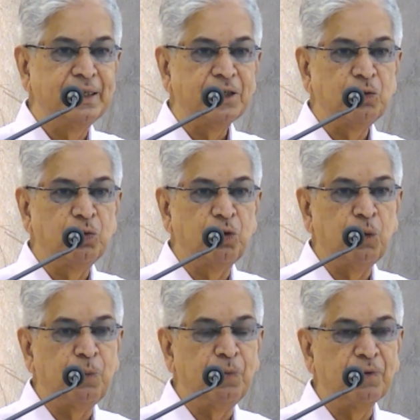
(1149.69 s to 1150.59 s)

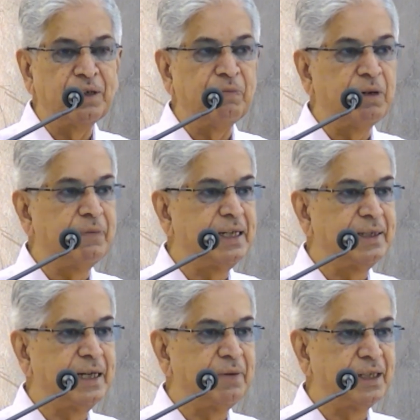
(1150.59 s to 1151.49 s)
Europe, everywhere they
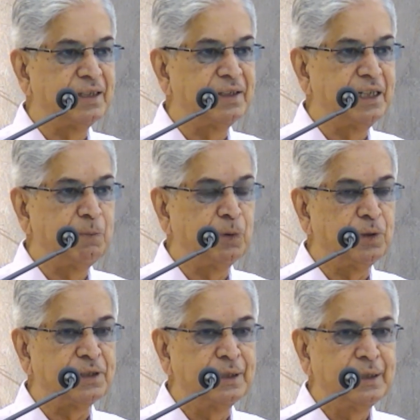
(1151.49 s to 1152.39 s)
have taken the input.